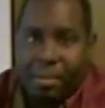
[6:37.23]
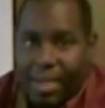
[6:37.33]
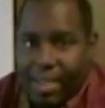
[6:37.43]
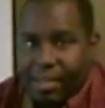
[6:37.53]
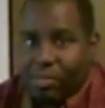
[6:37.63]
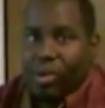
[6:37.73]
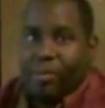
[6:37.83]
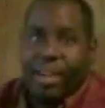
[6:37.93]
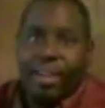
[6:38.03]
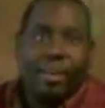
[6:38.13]
going to get more
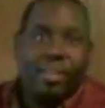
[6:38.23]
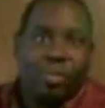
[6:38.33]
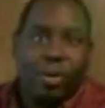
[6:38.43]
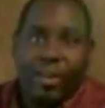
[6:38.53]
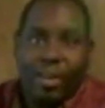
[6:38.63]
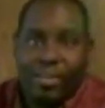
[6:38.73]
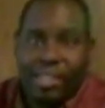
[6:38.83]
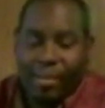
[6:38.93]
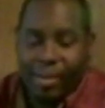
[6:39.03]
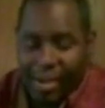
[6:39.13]
videos
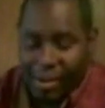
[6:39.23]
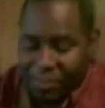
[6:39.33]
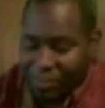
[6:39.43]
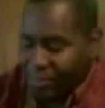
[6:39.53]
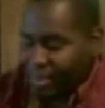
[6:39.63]
coming up.